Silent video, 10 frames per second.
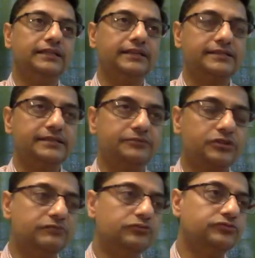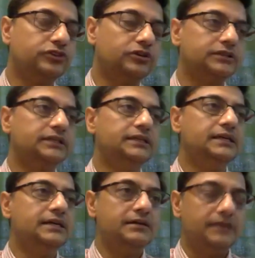They seem to have moved on
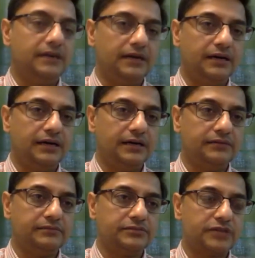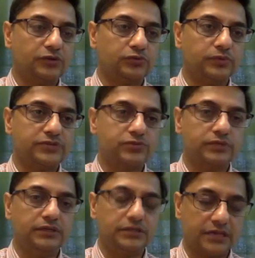uh, southwest,
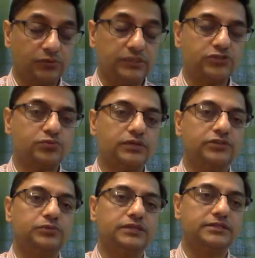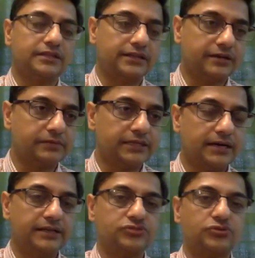uh, southeastward towards the
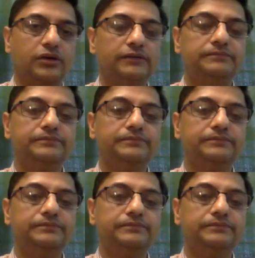Narmada and so on.